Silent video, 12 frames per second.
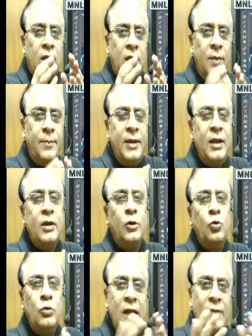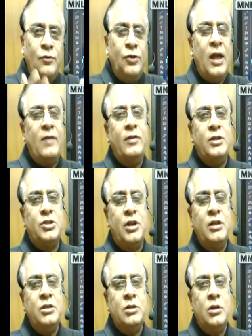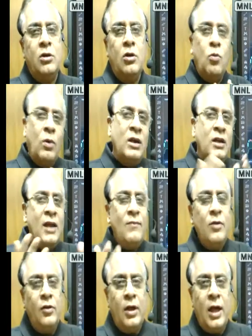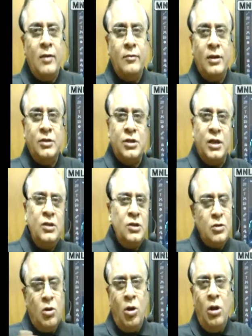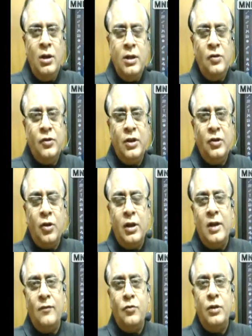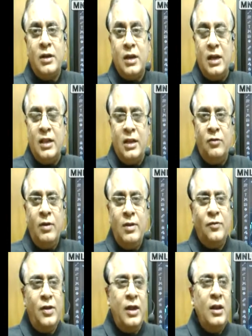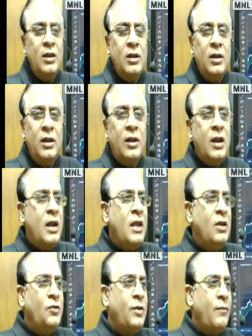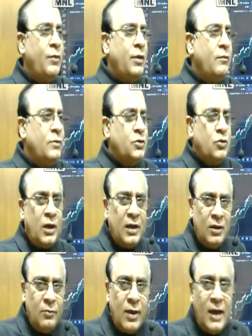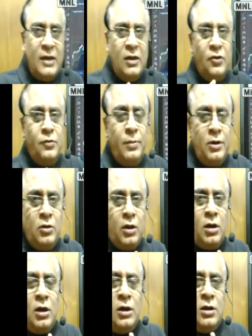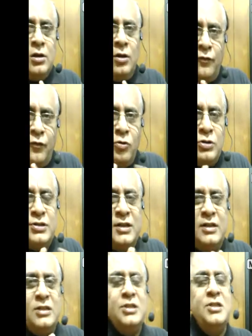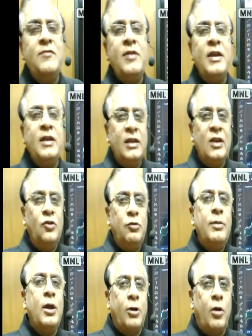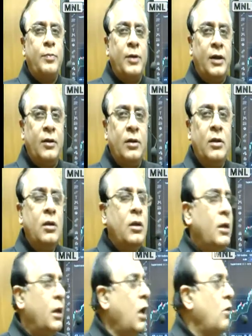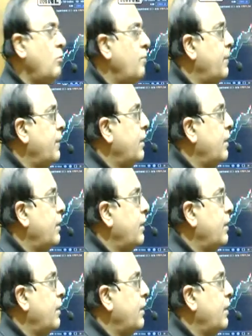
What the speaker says: keeping 2 times the average range, 1 time the average range. All these things are left to the trader. That's why I said trading is something which you can give guidance, but you cannot force that this is the way it has to be adopted. Now,